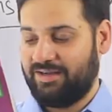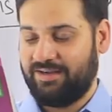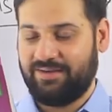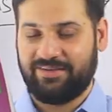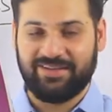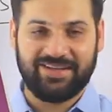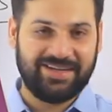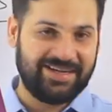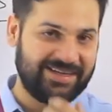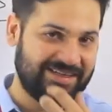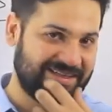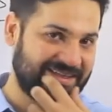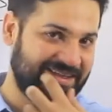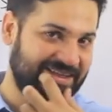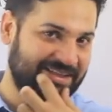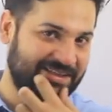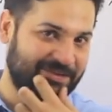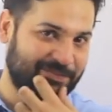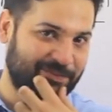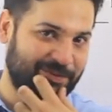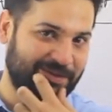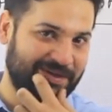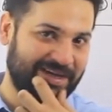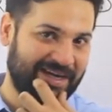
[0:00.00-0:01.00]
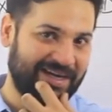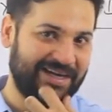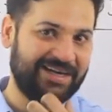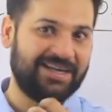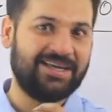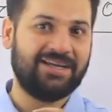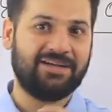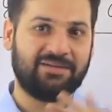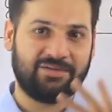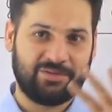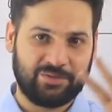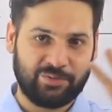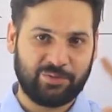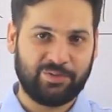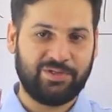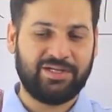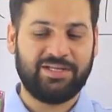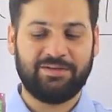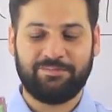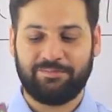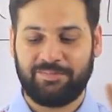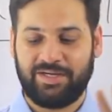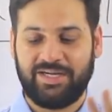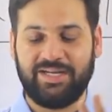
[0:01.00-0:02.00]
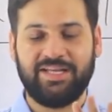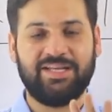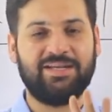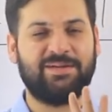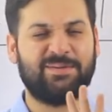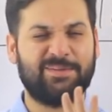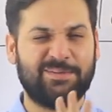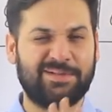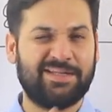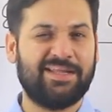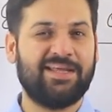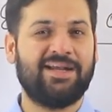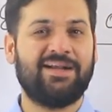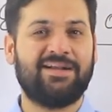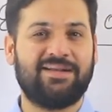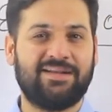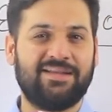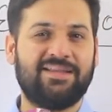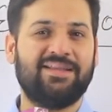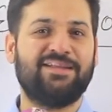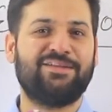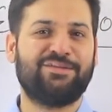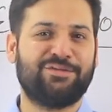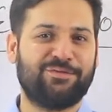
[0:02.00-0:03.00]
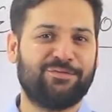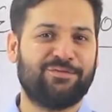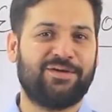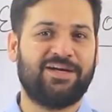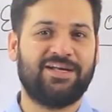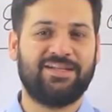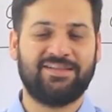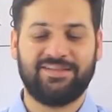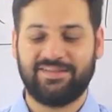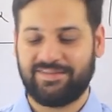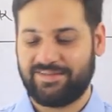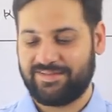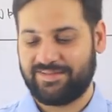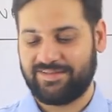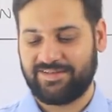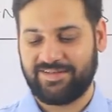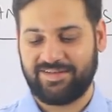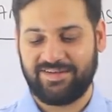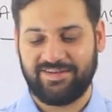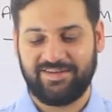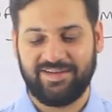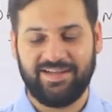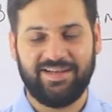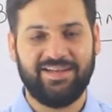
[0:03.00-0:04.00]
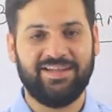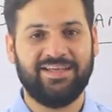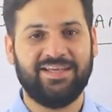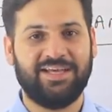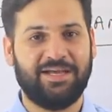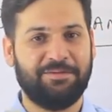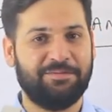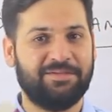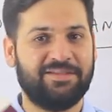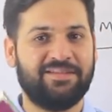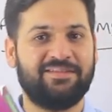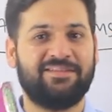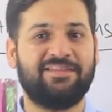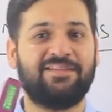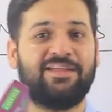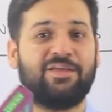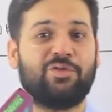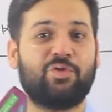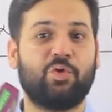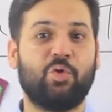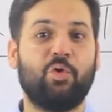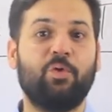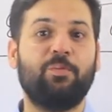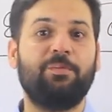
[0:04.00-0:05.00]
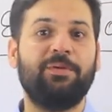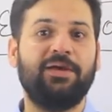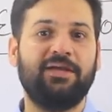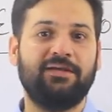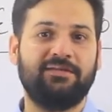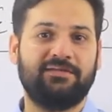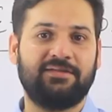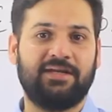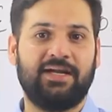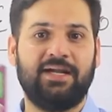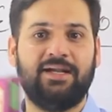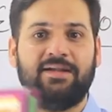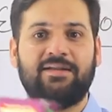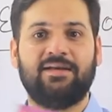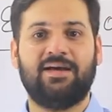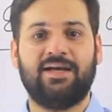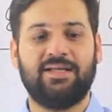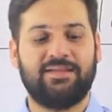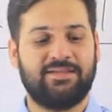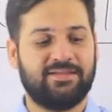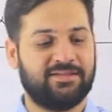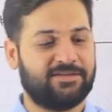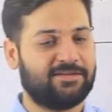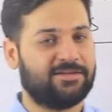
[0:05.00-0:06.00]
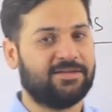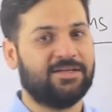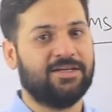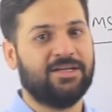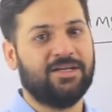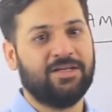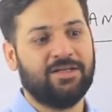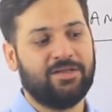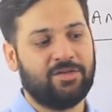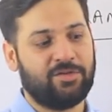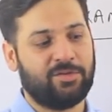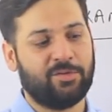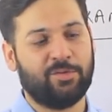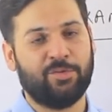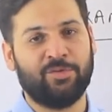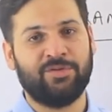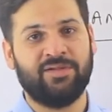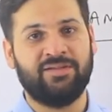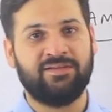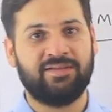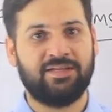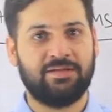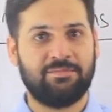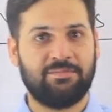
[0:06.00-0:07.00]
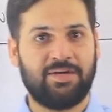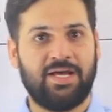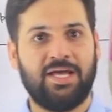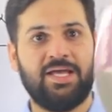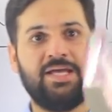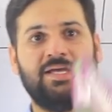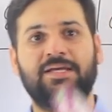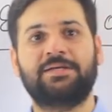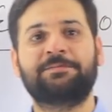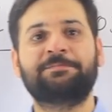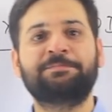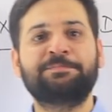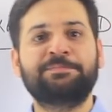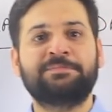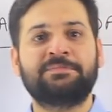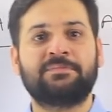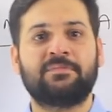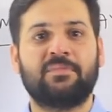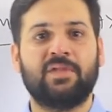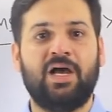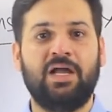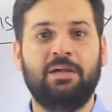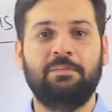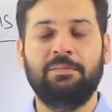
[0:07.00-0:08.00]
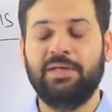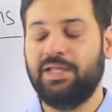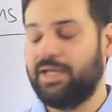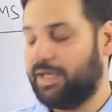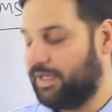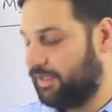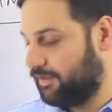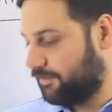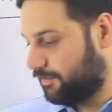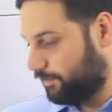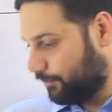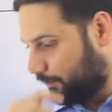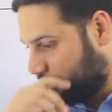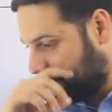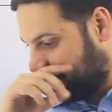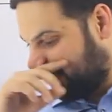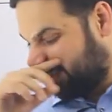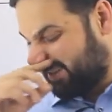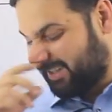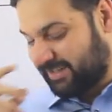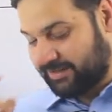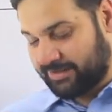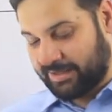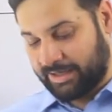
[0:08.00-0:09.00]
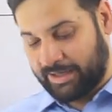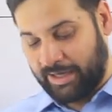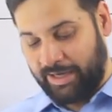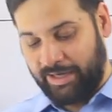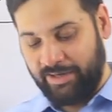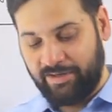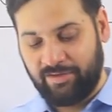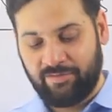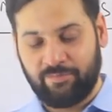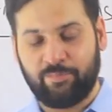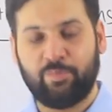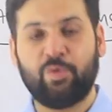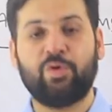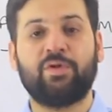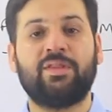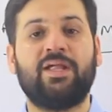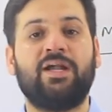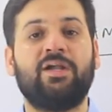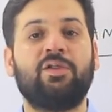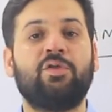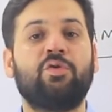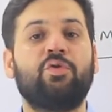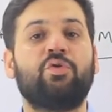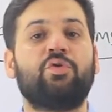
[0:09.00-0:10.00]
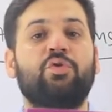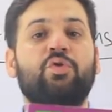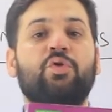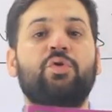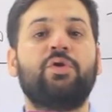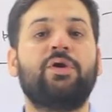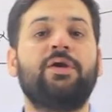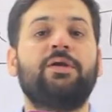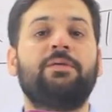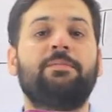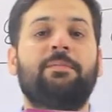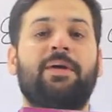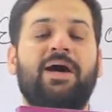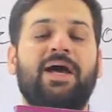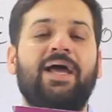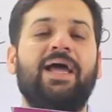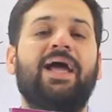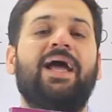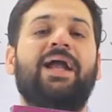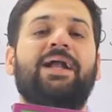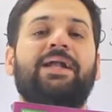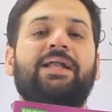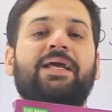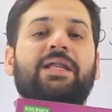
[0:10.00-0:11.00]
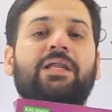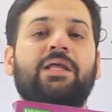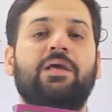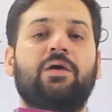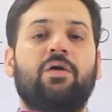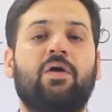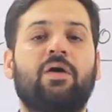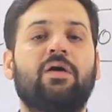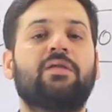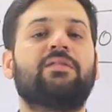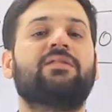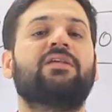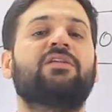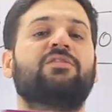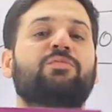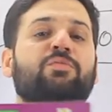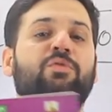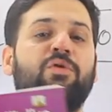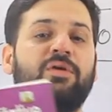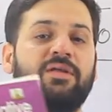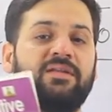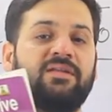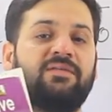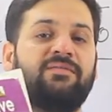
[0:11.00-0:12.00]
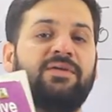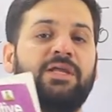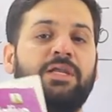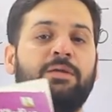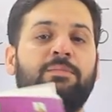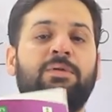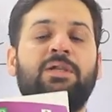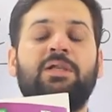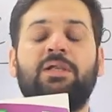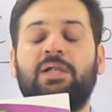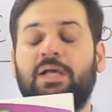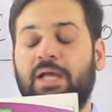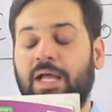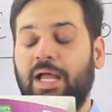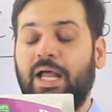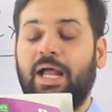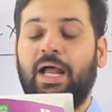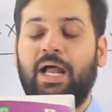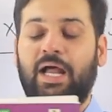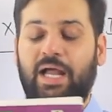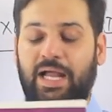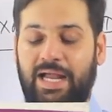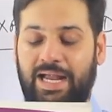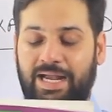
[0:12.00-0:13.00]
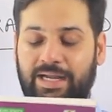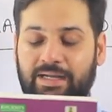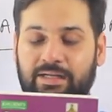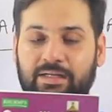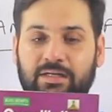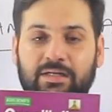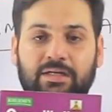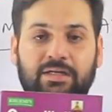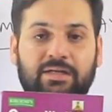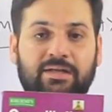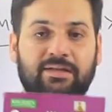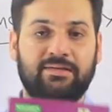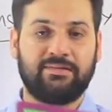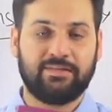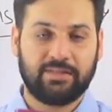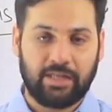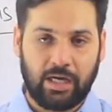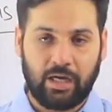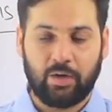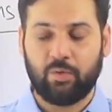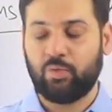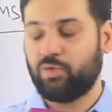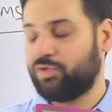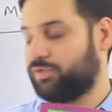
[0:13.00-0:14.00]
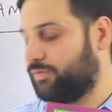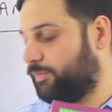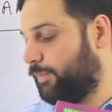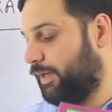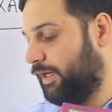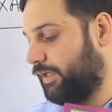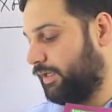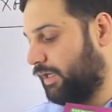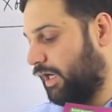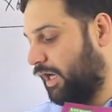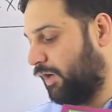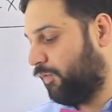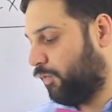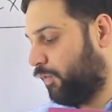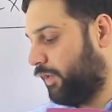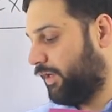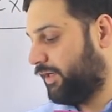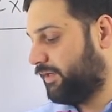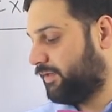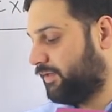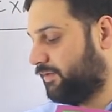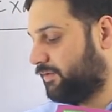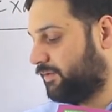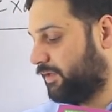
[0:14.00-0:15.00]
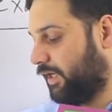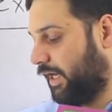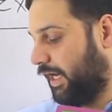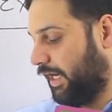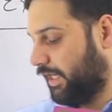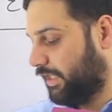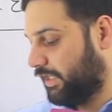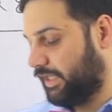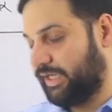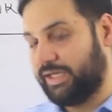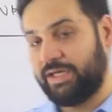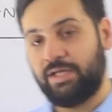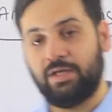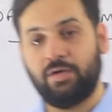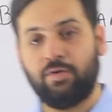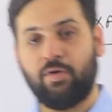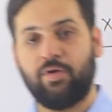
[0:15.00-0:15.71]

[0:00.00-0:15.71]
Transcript: to get this book, and I told him, buddy, don't get this one. This is a really, I mean, this is a showpiece, right? I just show this in my almirah. So this is the kind of book that you shouldn't buy at any cost. This book is available at discounts, but avoid this at any